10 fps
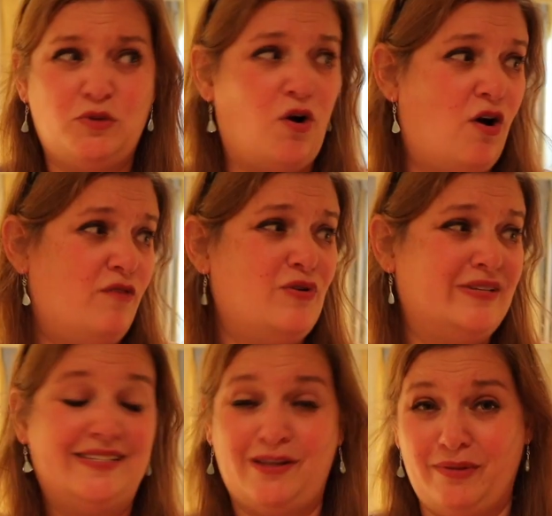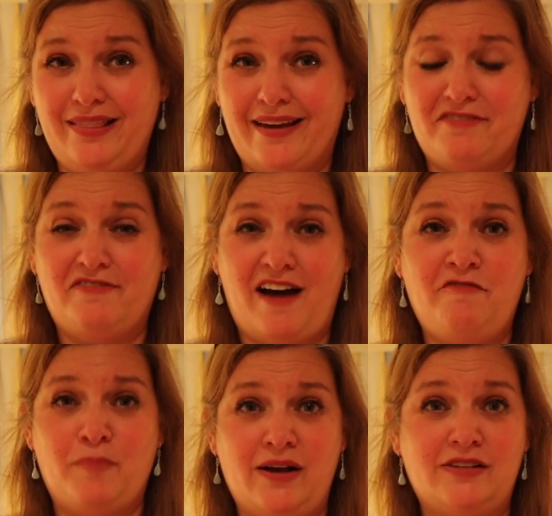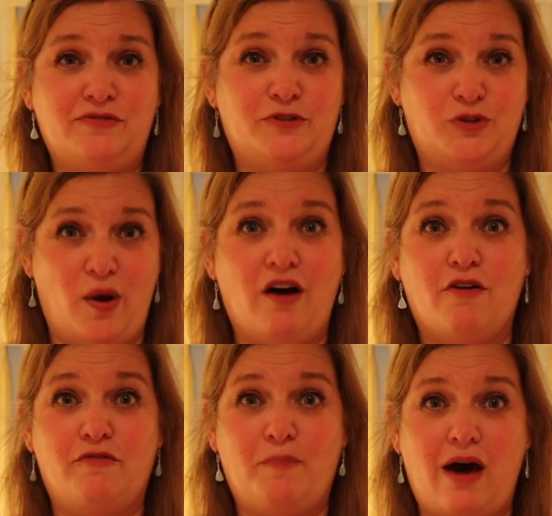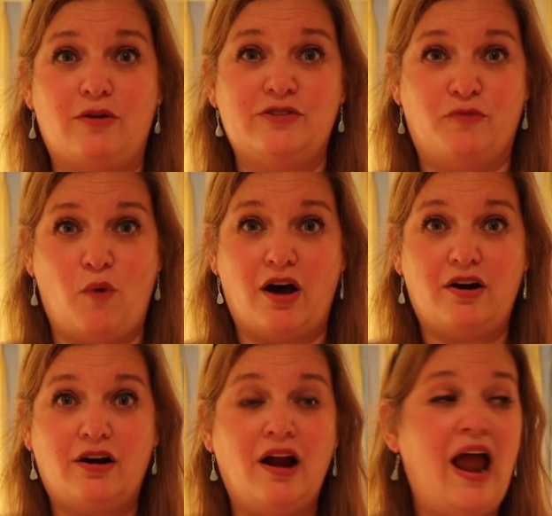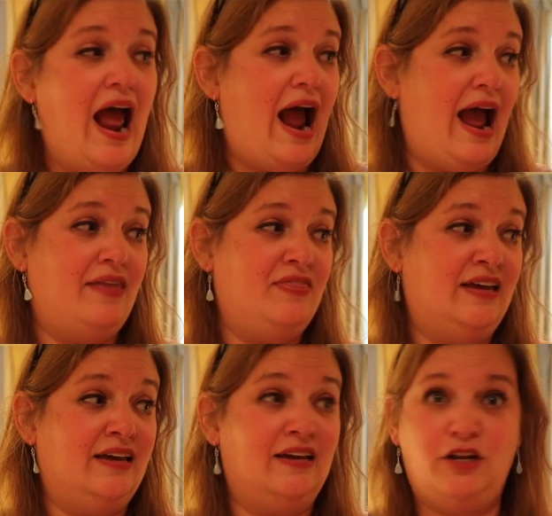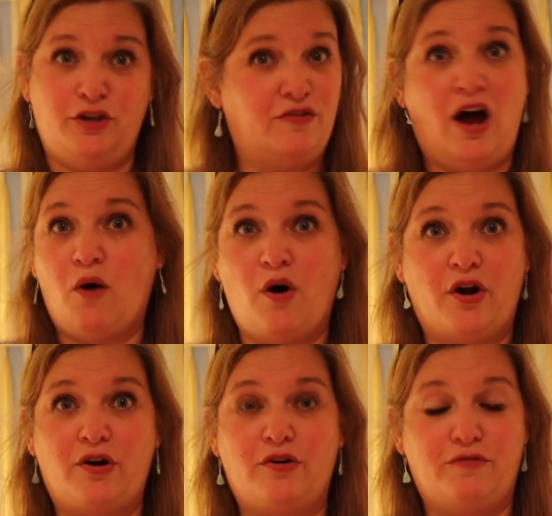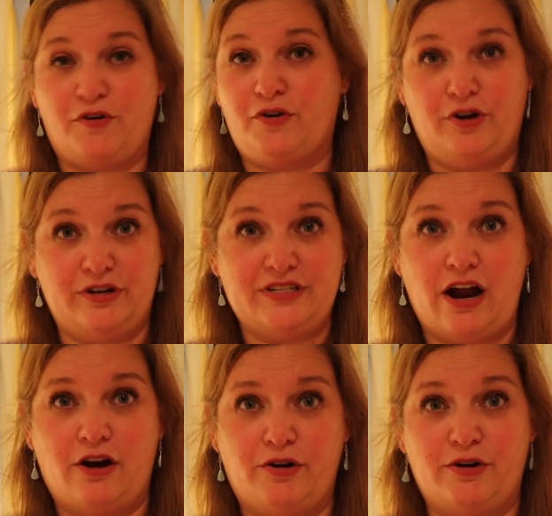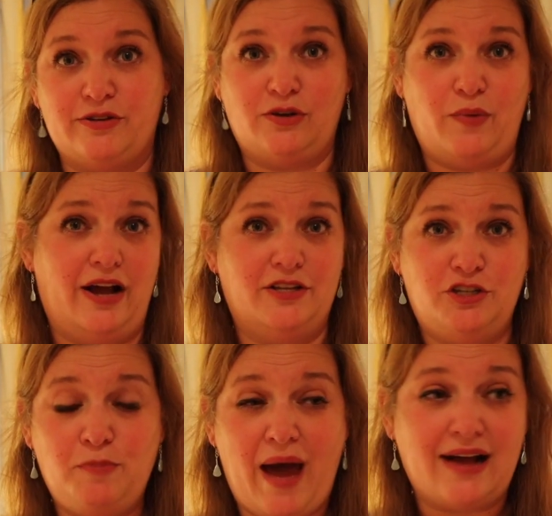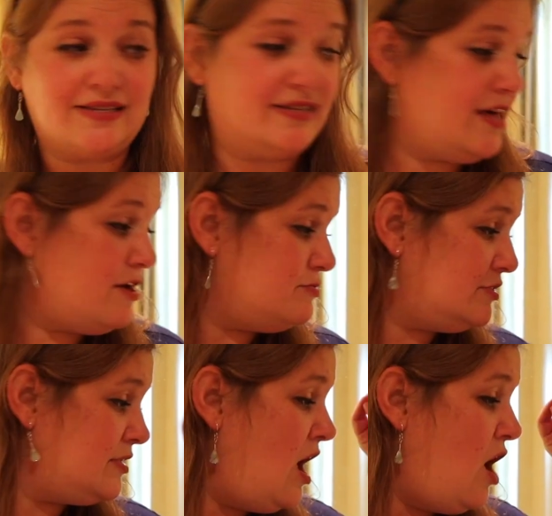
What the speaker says: with Carnival because it's only like $5 for 12 bottles of water, and then you've got water for your entire cruise. So we got 2 packs of those.